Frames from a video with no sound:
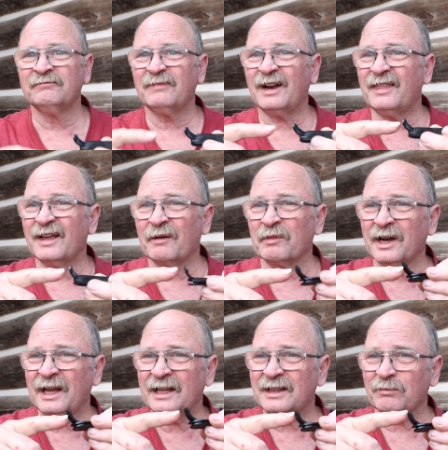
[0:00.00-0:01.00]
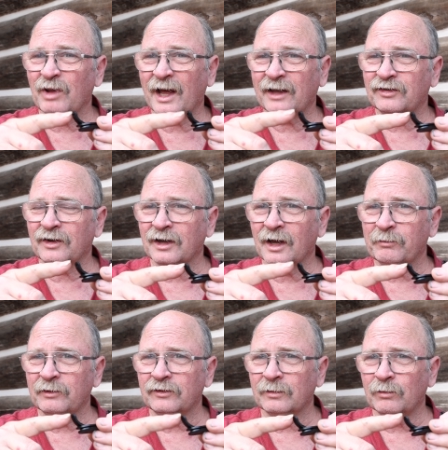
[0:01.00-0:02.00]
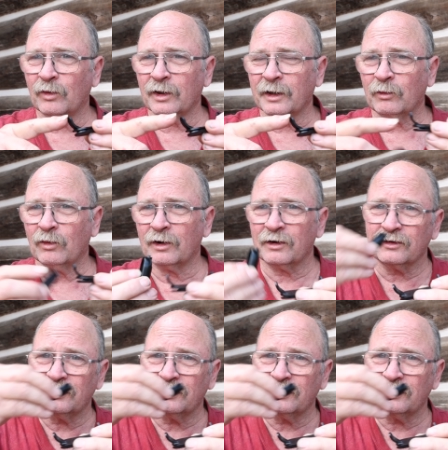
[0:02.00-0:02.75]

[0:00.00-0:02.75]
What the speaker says: But I think I'm going to heat the plastic up in some boiling water,